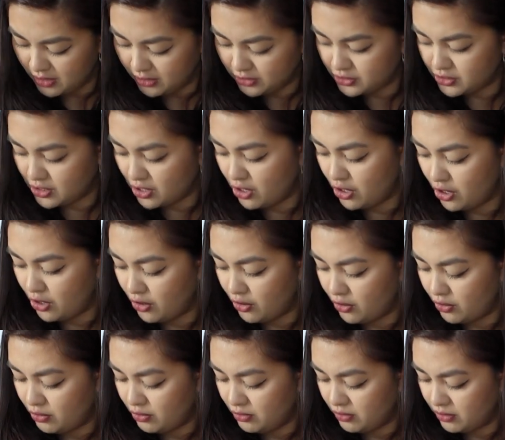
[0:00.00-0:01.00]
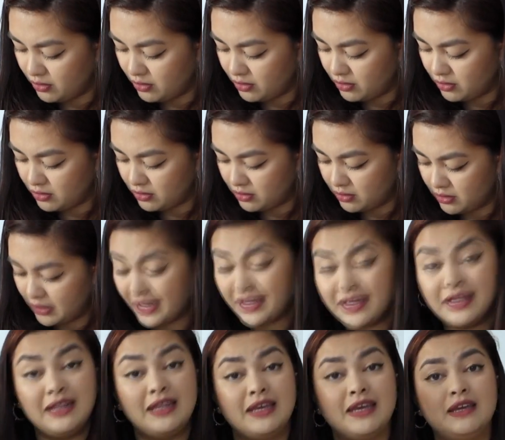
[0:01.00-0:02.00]
So
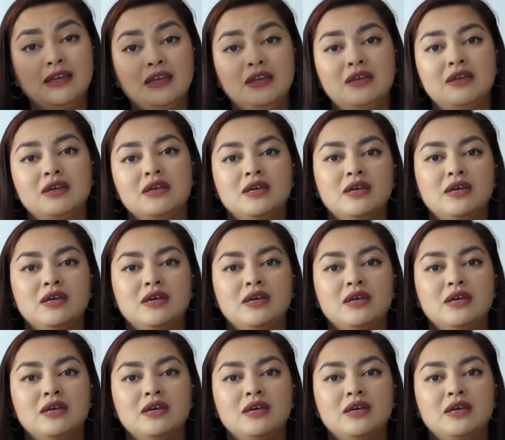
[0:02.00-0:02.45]
luckily,